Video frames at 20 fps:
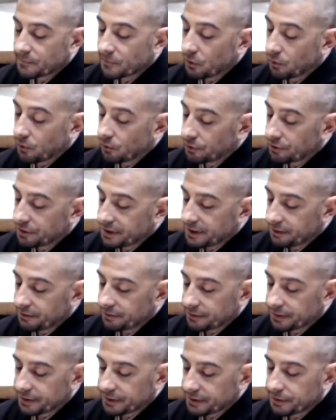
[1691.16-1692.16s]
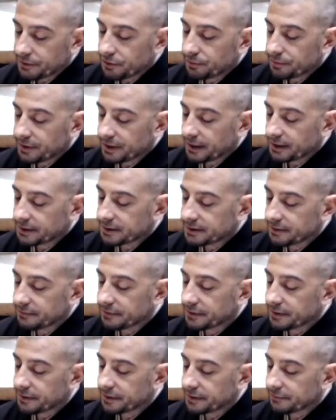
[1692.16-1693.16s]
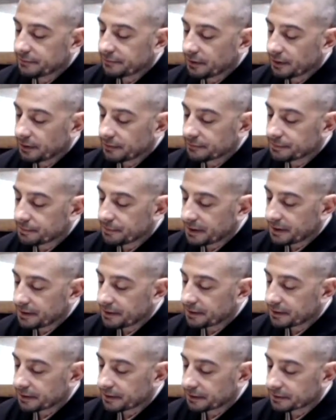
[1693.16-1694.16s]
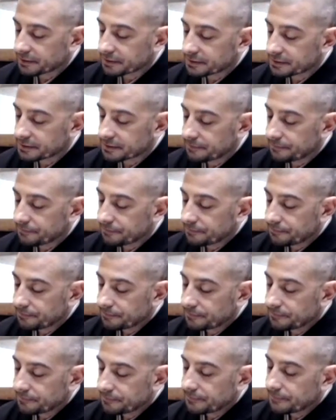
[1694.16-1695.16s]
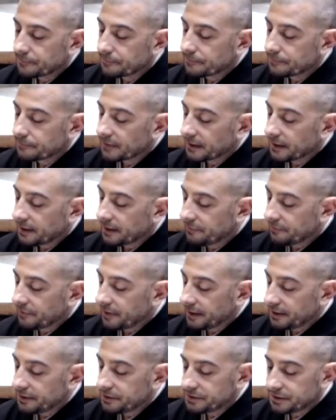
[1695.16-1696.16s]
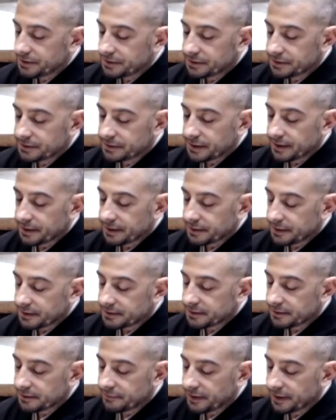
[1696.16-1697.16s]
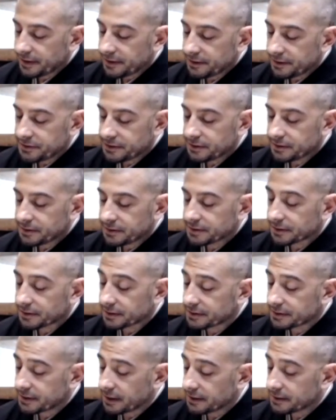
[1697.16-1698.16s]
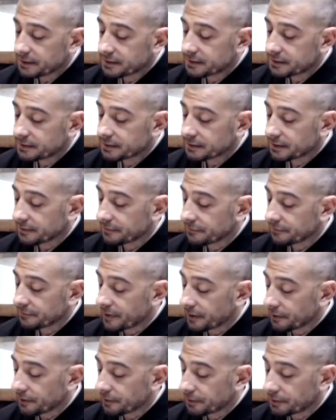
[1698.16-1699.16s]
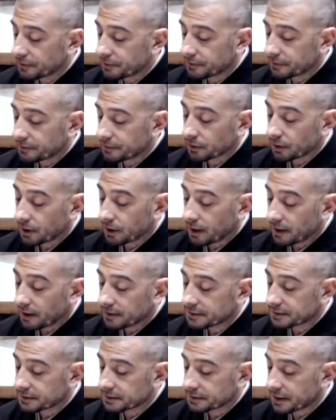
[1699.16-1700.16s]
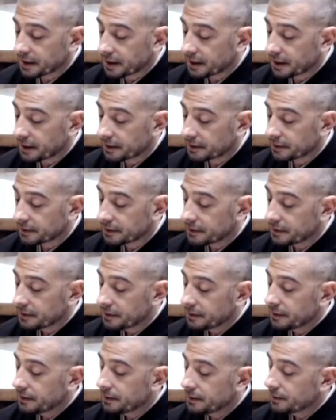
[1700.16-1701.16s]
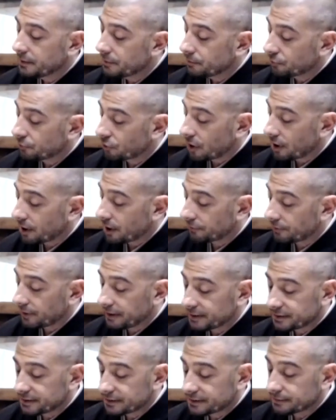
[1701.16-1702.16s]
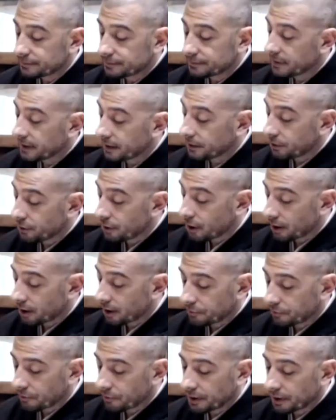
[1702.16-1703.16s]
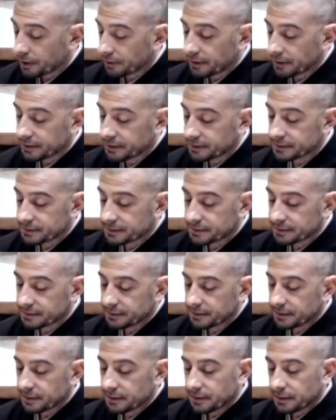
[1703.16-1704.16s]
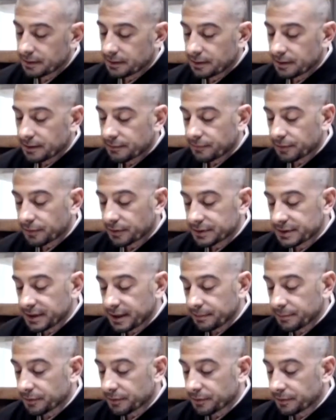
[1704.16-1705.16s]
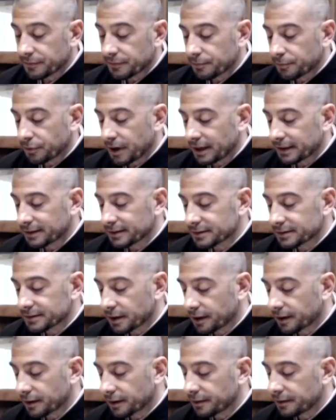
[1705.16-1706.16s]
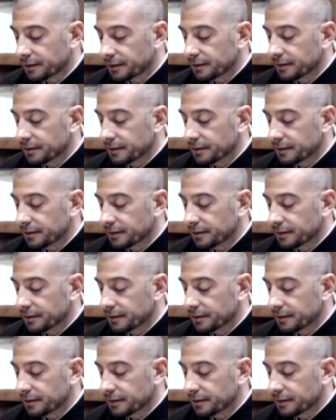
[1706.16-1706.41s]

Ordinarily, human activity involves many things: advantages and disadvantages, success and failure, loss and gain, progress and not progress. For example, if you practice art,